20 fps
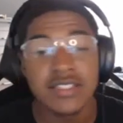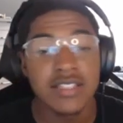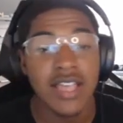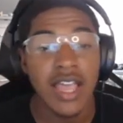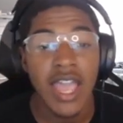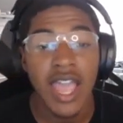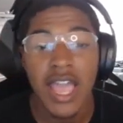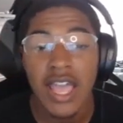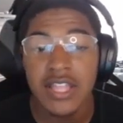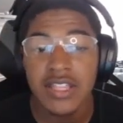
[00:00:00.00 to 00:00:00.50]
I
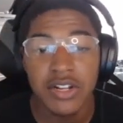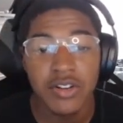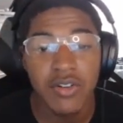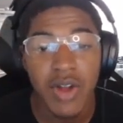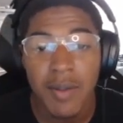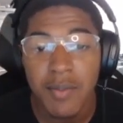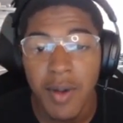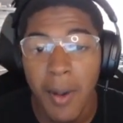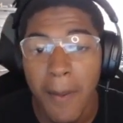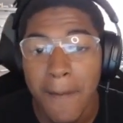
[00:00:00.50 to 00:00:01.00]
had to
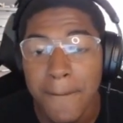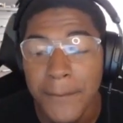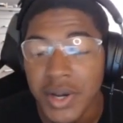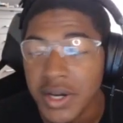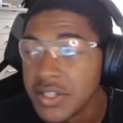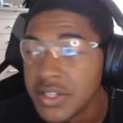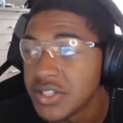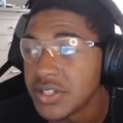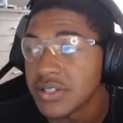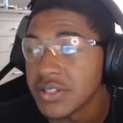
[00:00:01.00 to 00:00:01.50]
grab a
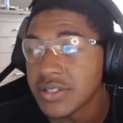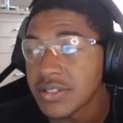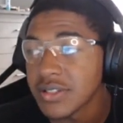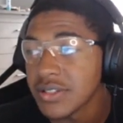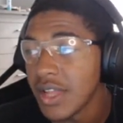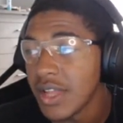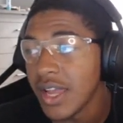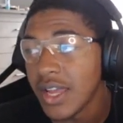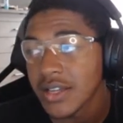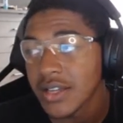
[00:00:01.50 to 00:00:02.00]
bunch of
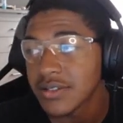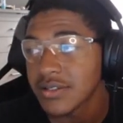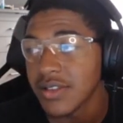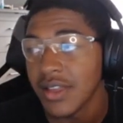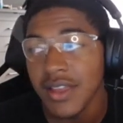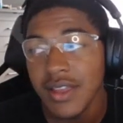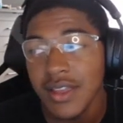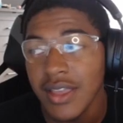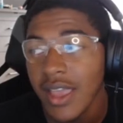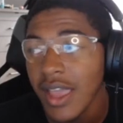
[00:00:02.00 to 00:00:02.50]
snacks,
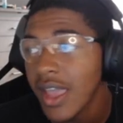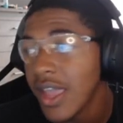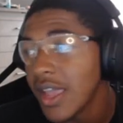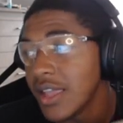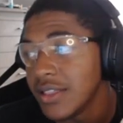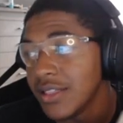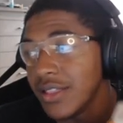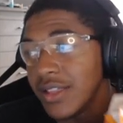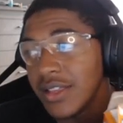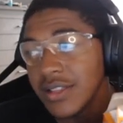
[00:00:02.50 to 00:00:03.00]
aka
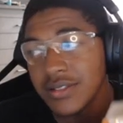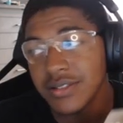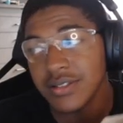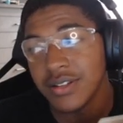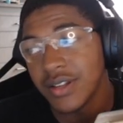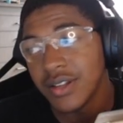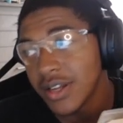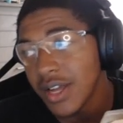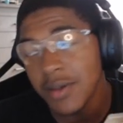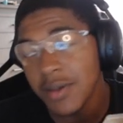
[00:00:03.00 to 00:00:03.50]
this and
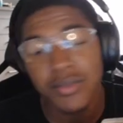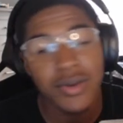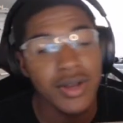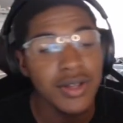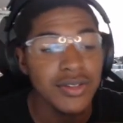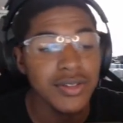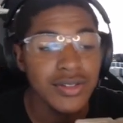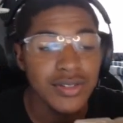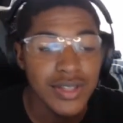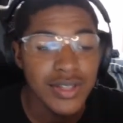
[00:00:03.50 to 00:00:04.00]
a couple
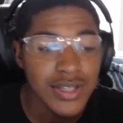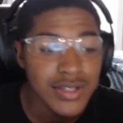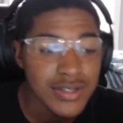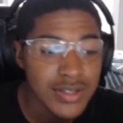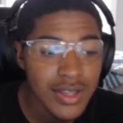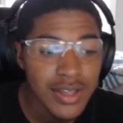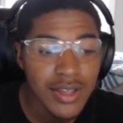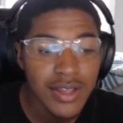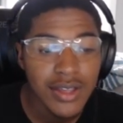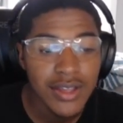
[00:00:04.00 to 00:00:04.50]
other things.
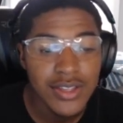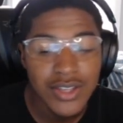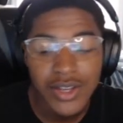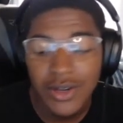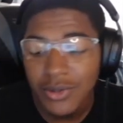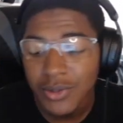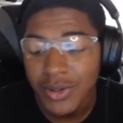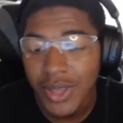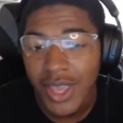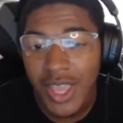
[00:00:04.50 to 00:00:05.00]

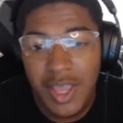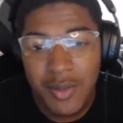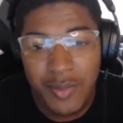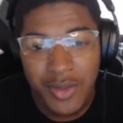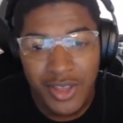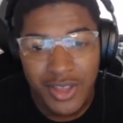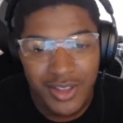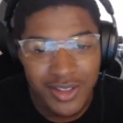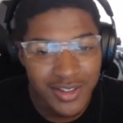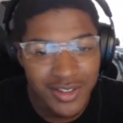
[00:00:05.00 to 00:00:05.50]
Yo
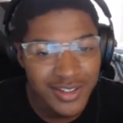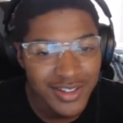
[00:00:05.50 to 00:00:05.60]
Gaming.